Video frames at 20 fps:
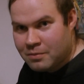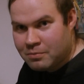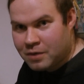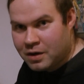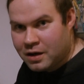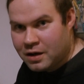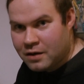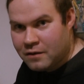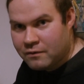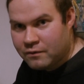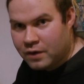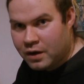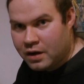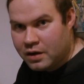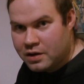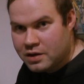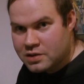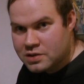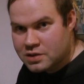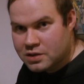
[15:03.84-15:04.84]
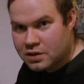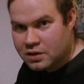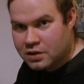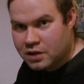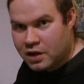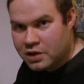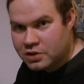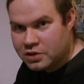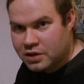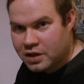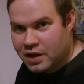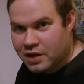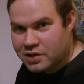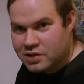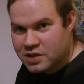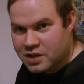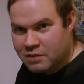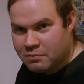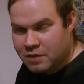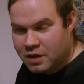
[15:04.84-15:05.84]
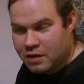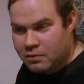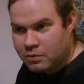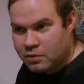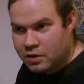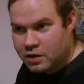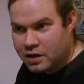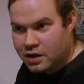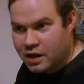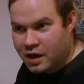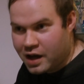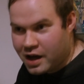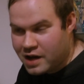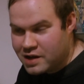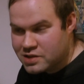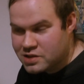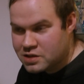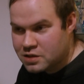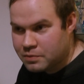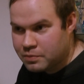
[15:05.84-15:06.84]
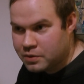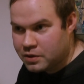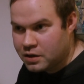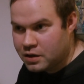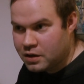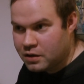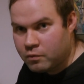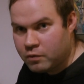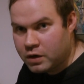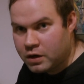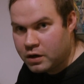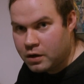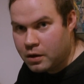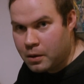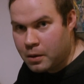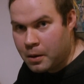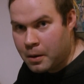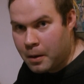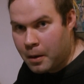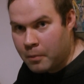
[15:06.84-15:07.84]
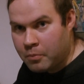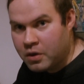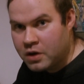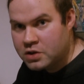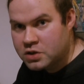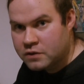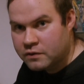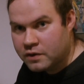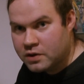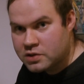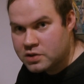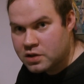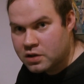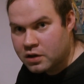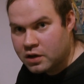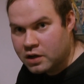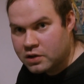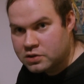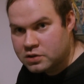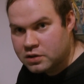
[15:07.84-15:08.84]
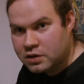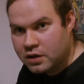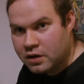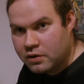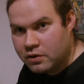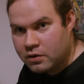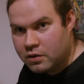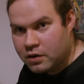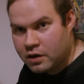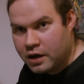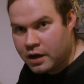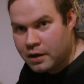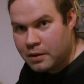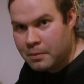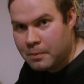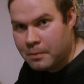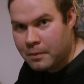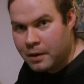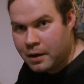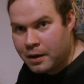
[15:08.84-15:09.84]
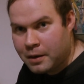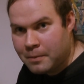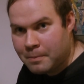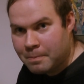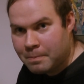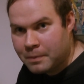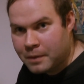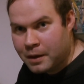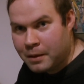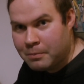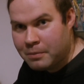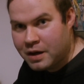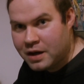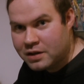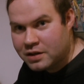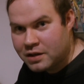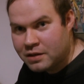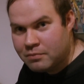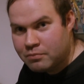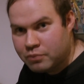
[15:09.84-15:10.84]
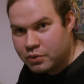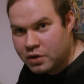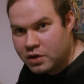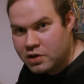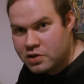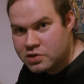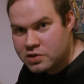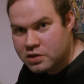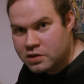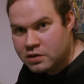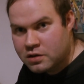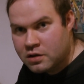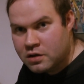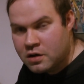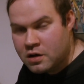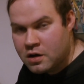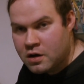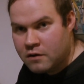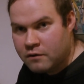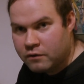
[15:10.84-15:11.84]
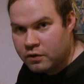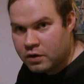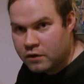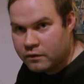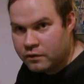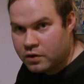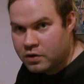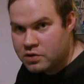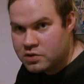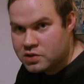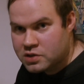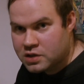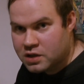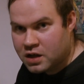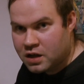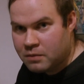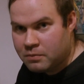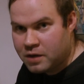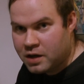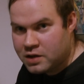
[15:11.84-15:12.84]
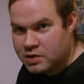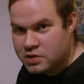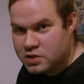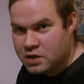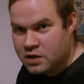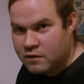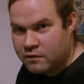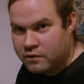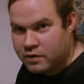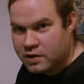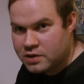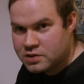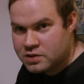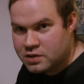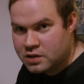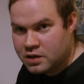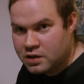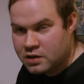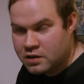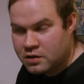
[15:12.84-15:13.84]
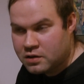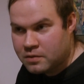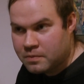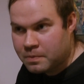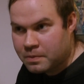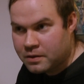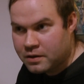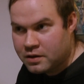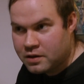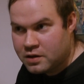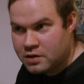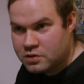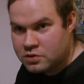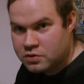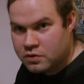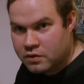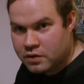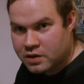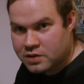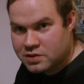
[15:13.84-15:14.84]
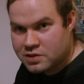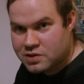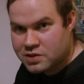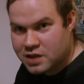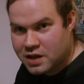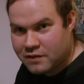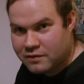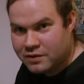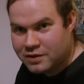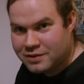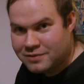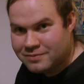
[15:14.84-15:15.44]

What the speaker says: My fondest Kaiju Galaxy memory has to be when a bunch of us got together and met in person for the first time at G-Fest in 2007.